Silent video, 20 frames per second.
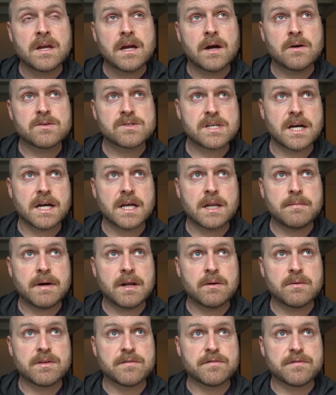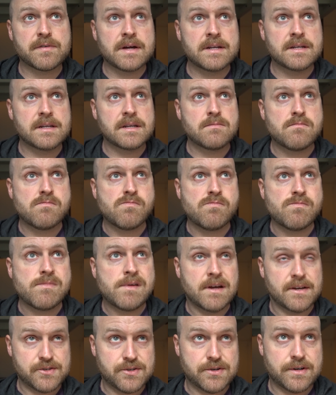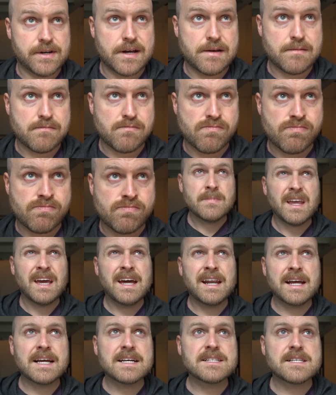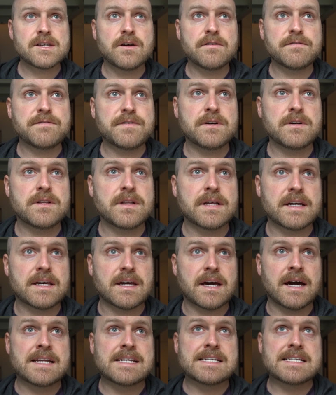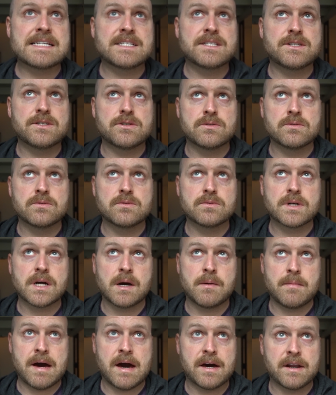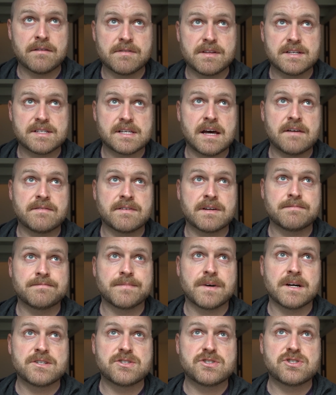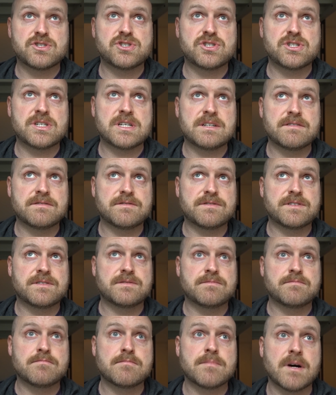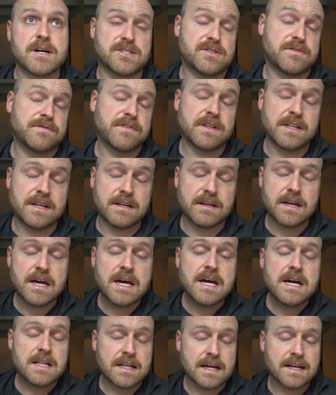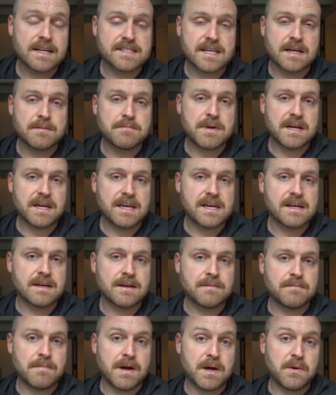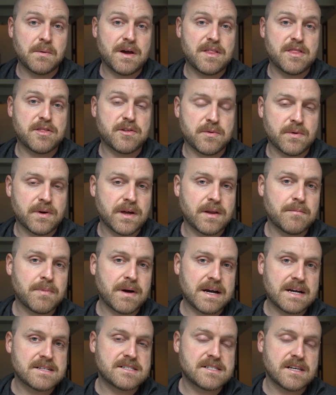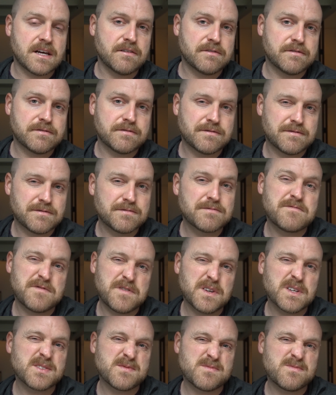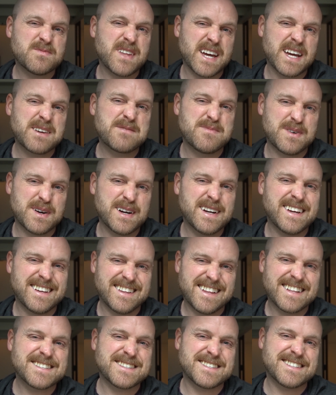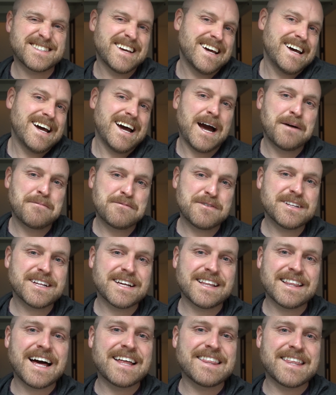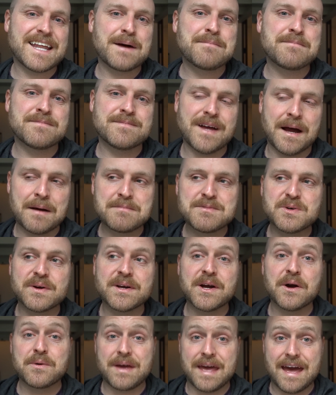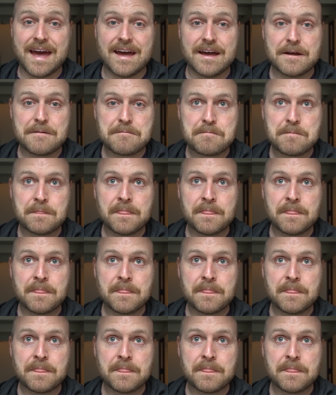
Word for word: I was talking about it with a friend yesterday. And I guess I don't feel like I need to come out of this having achieved much. I feel like, like I said, making my way through it by itself feels like pretty. That's. I'm really glad that I'm I'm doing okay